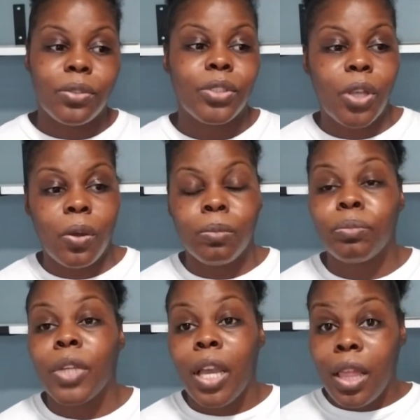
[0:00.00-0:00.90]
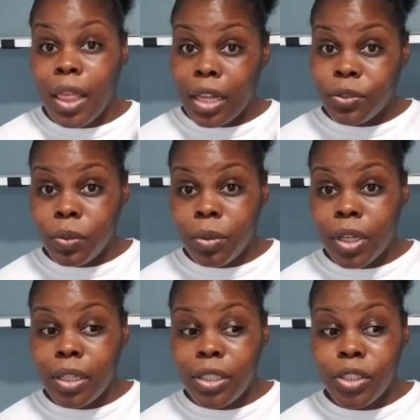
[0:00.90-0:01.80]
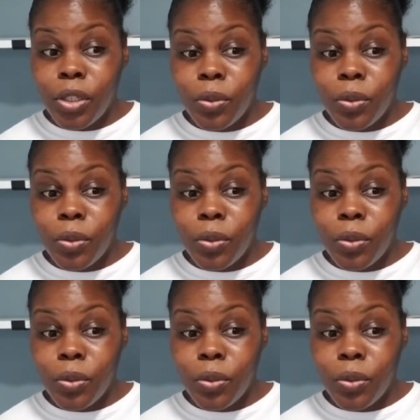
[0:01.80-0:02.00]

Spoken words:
So that's what we're gonna do.